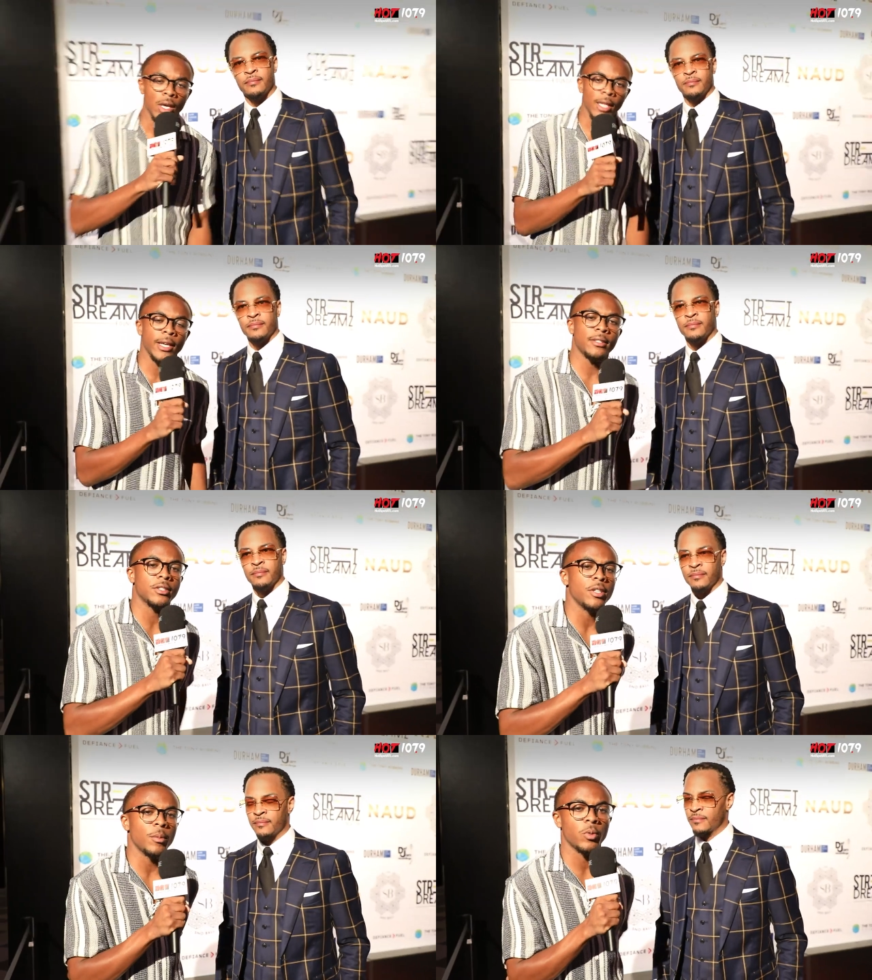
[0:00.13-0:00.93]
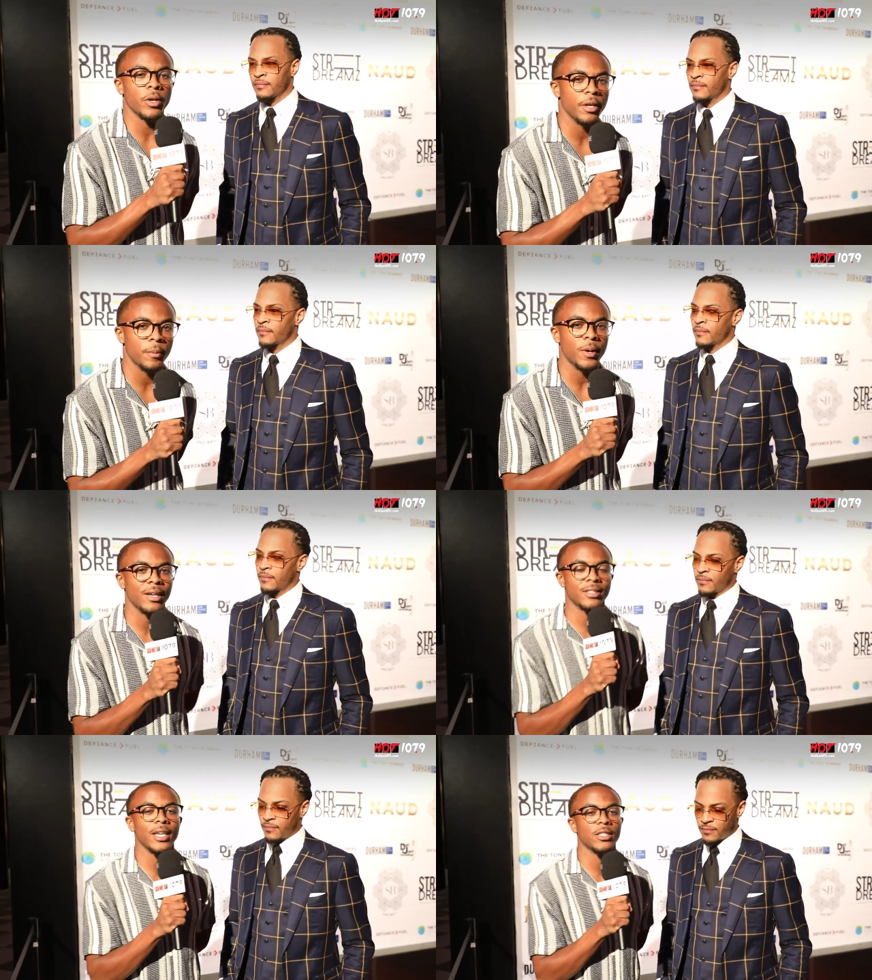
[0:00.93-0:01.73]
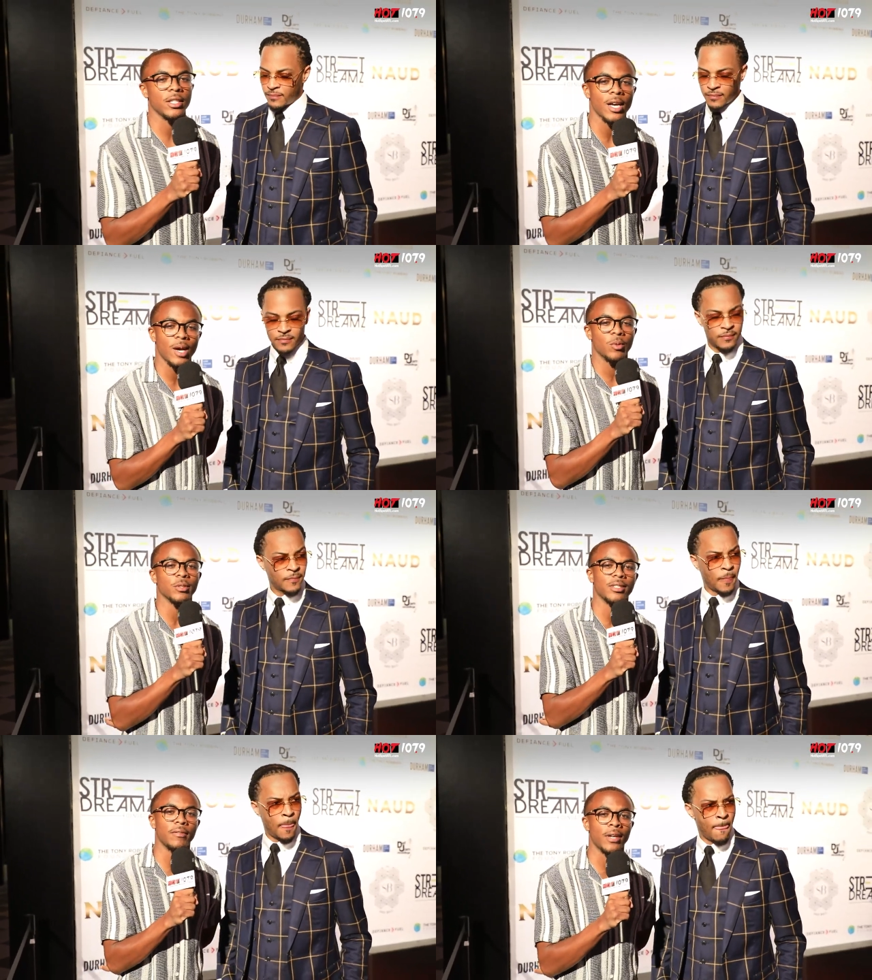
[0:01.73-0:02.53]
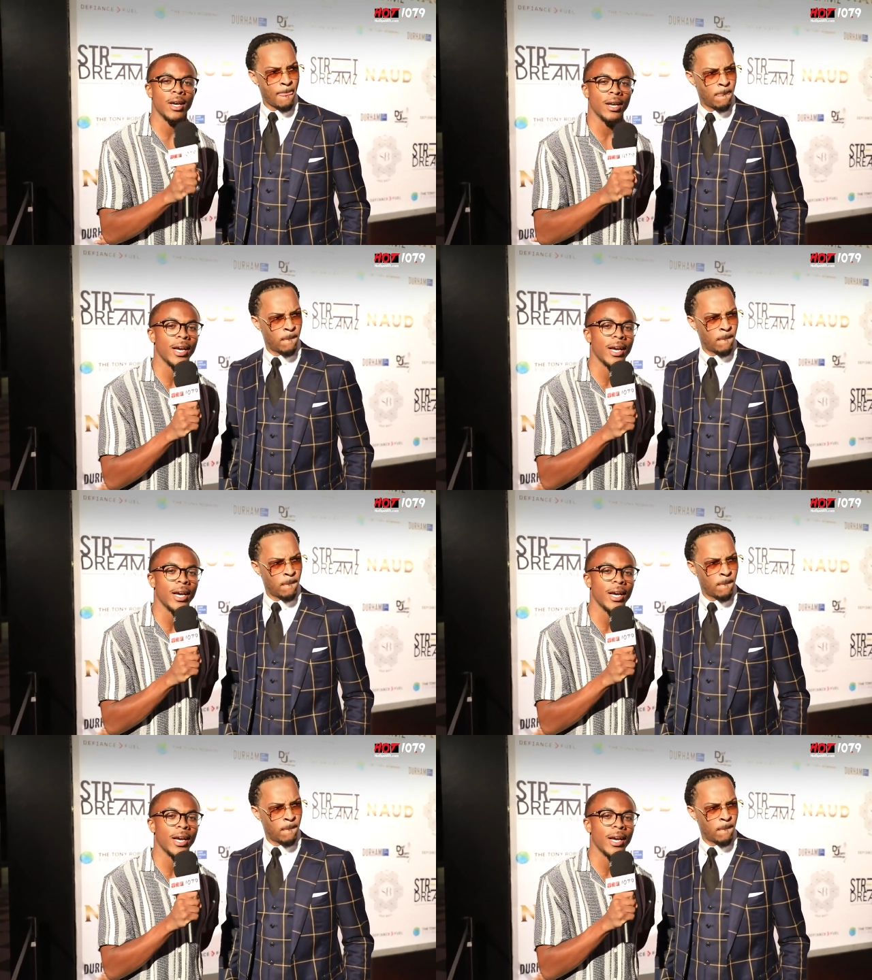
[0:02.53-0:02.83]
Speaker 1: Atlanta's #1 hip-hop station, Hot 107.9.